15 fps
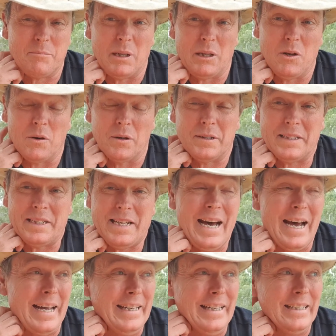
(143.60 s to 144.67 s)
getting a bit long in the
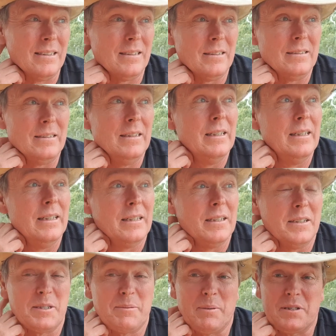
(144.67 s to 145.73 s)
day.
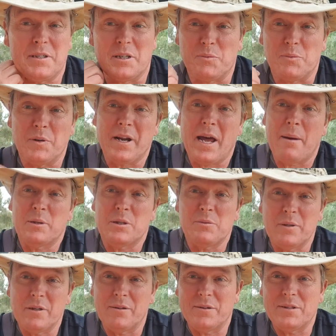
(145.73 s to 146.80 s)
I suppose that's what
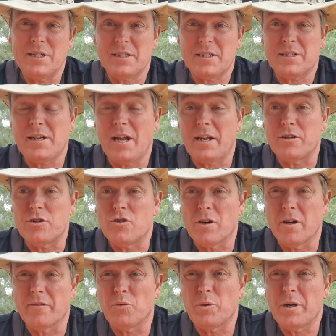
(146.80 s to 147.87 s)
happens when you're a designated
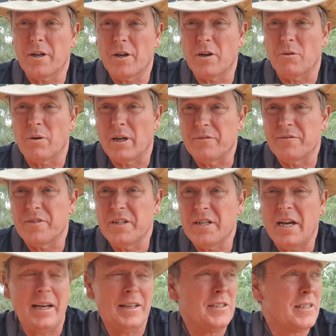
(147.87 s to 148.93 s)
driver when you go around
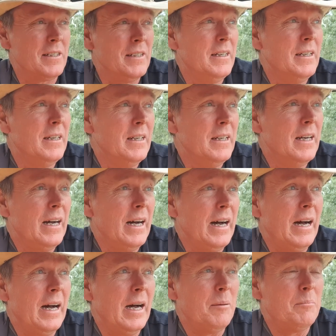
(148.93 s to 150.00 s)
vineyards.
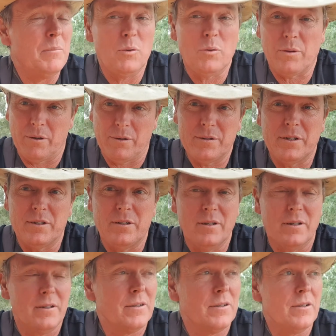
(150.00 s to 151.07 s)
Although I
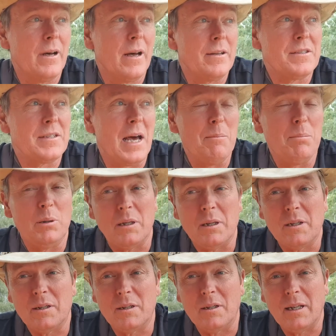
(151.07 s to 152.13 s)
did
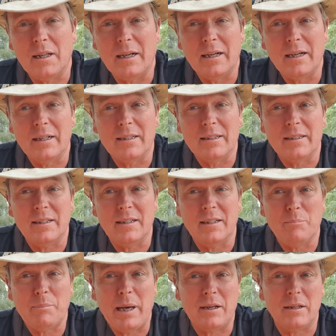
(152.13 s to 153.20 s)
sample a
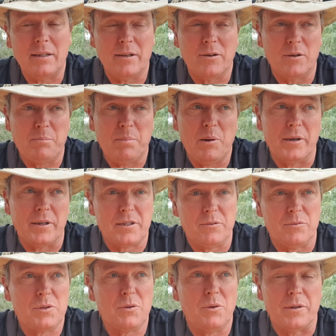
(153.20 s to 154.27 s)
little paddle there at
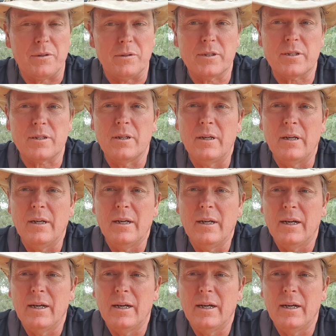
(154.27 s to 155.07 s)
Pikes, it was quite nice.